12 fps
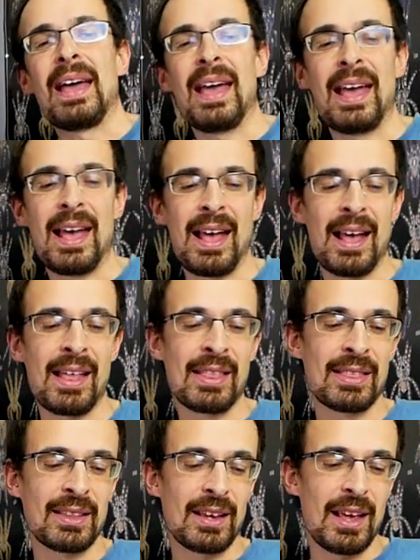
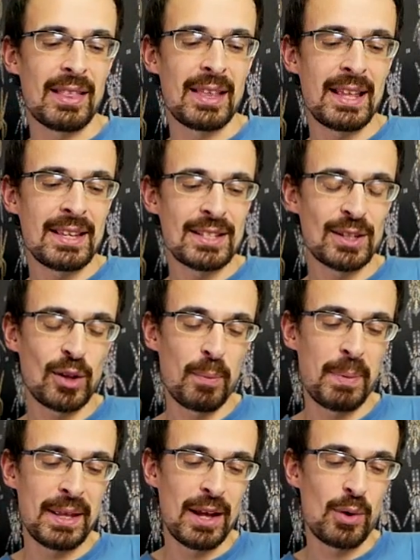and in that
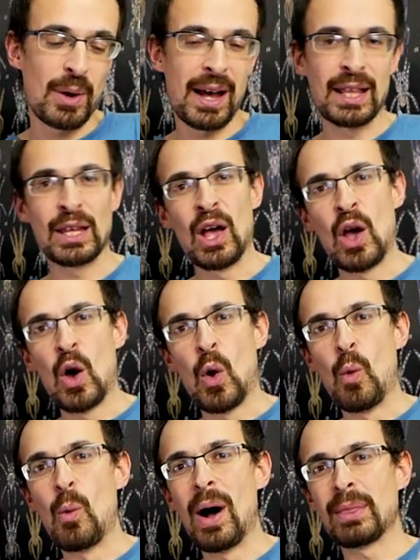encyclopedia you had
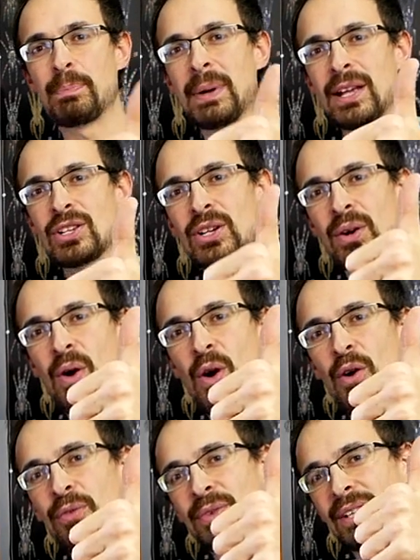one picture
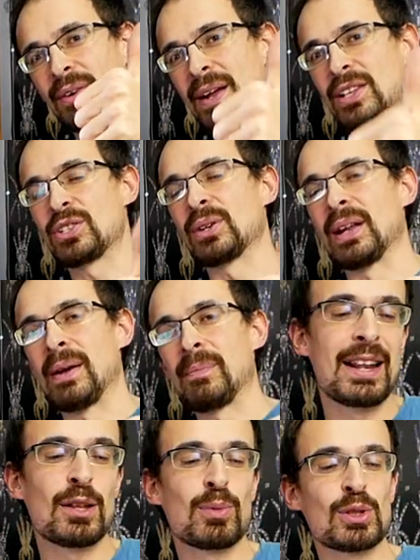of tarantula,
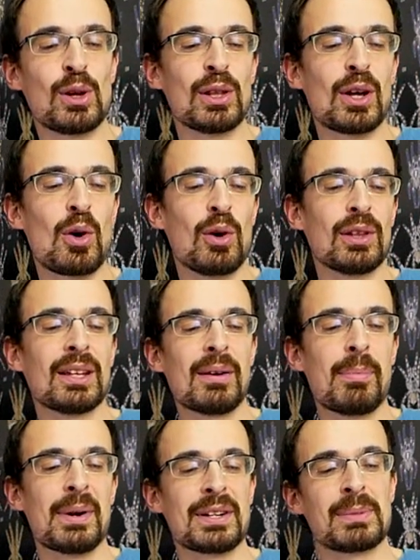and it was only called a
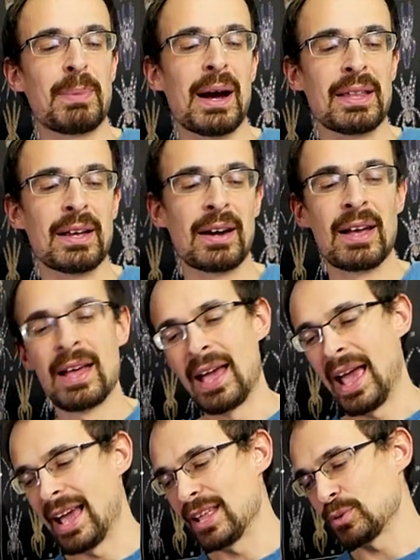bird spider,
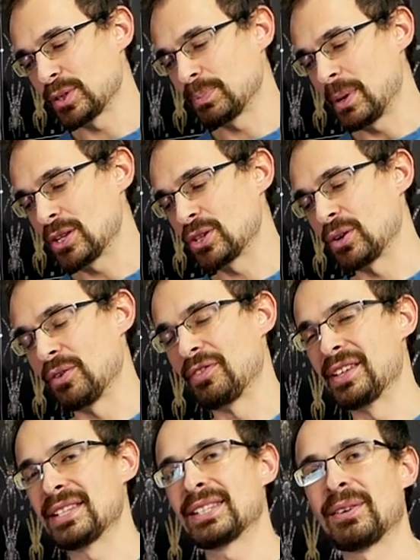and it was picture of
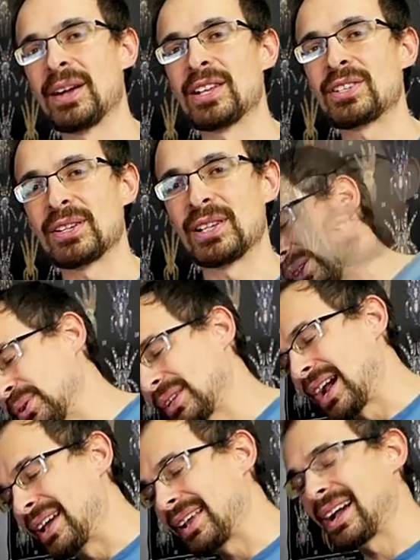this tarantula. So it
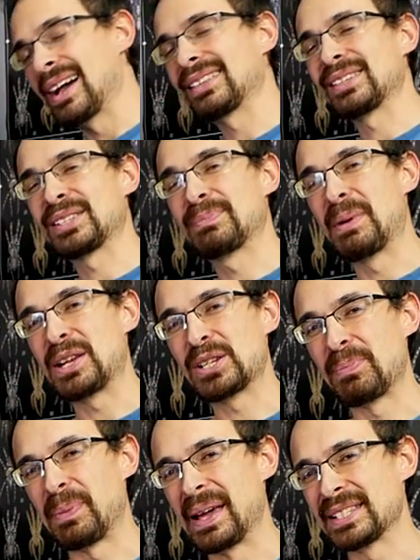kind of got a special
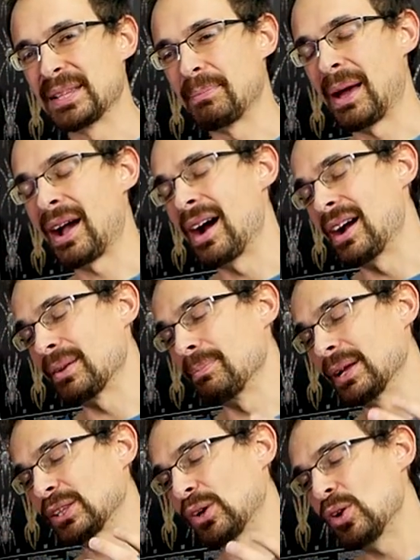place in my heart.
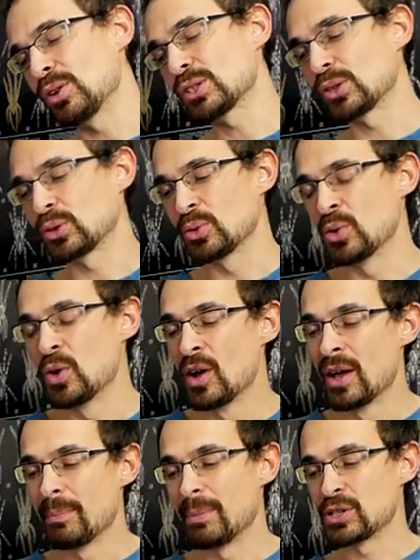But also to
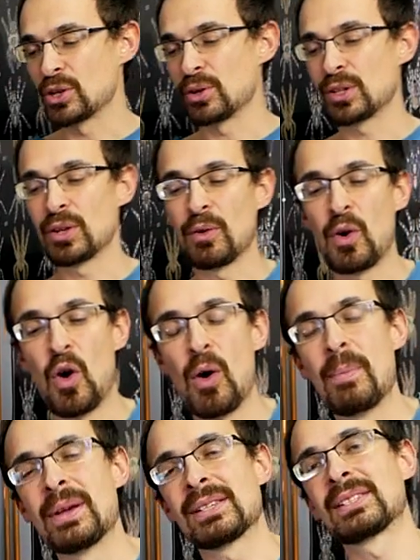majority of
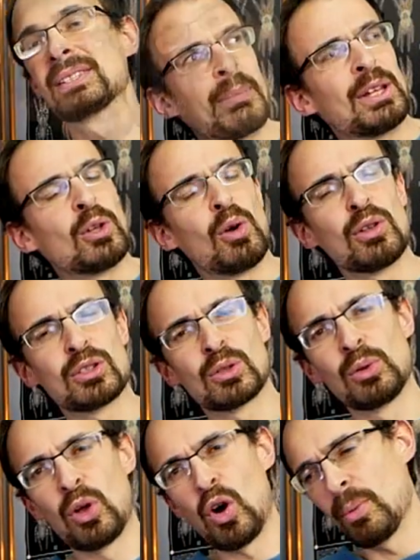hobbyists, I mean old
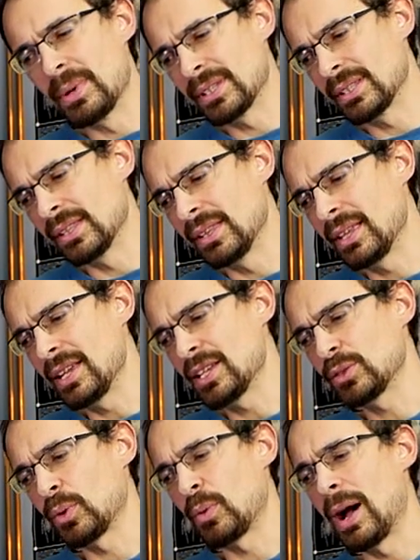school hobbyists,
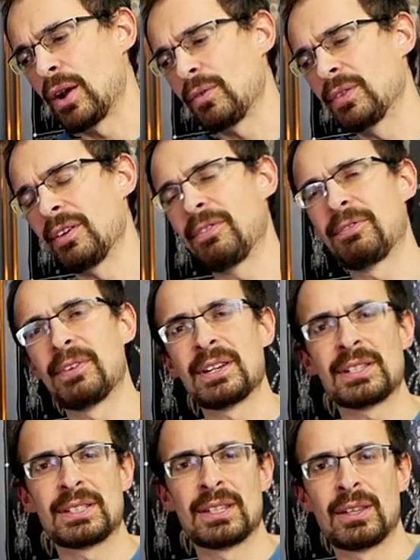these were one of the
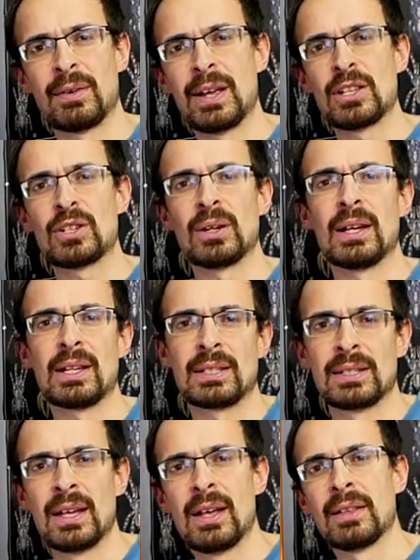first
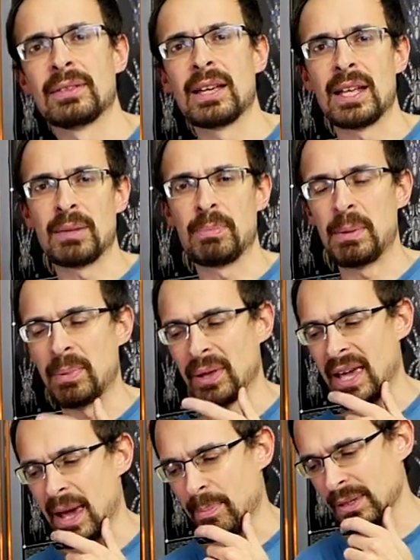tarantulas that people
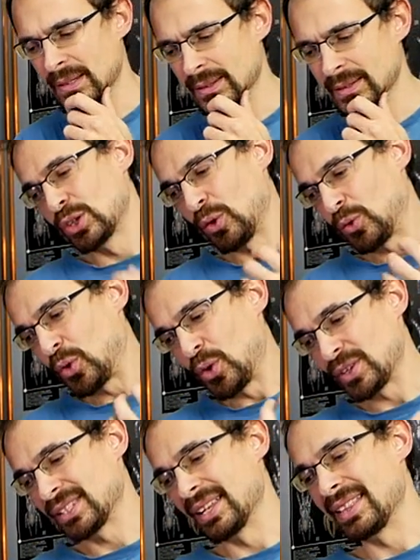kept. So of
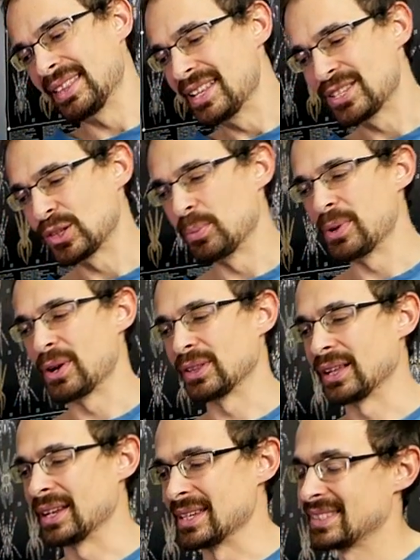course that it needs to be on
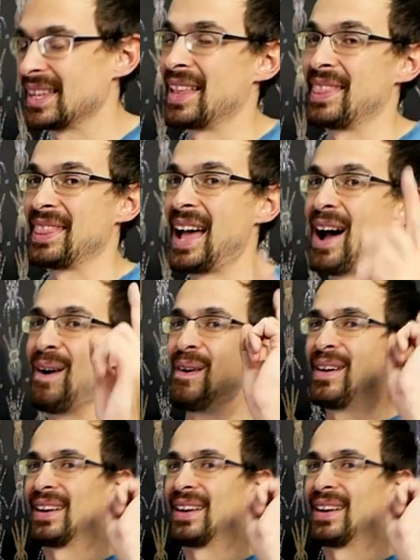the list. Now